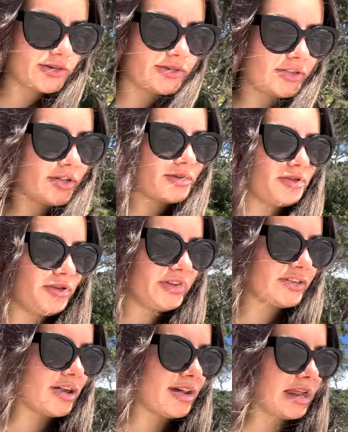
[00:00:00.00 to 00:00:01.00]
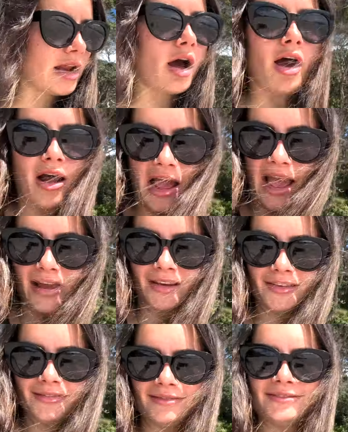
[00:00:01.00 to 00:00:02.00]
So you start at
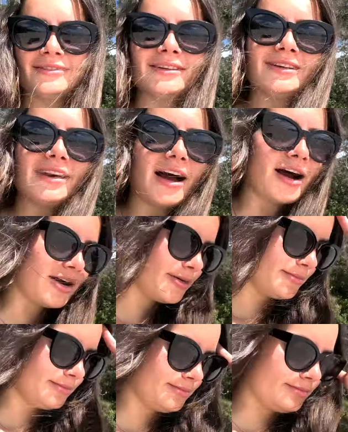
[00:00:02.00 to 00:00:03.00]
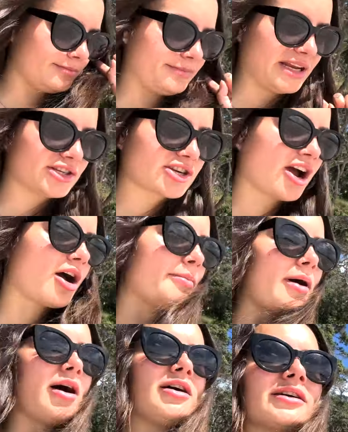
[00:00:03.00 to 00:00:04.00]
Hahei um, Beach Car
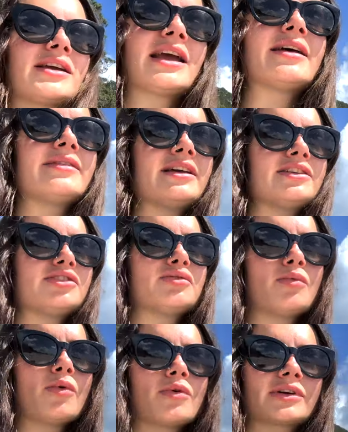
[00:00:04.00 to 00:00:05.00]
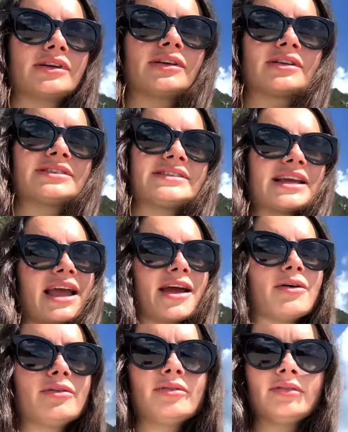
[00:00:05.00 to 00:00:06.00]
Park and then you walk
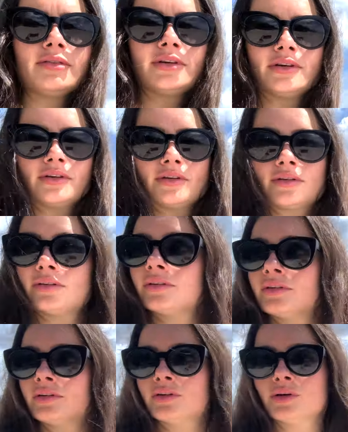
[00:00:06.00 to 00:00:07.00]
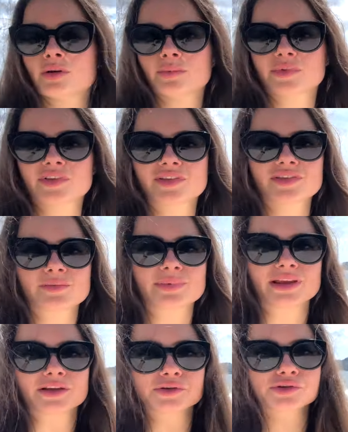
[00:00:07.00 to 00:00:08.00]
down. This is the beach.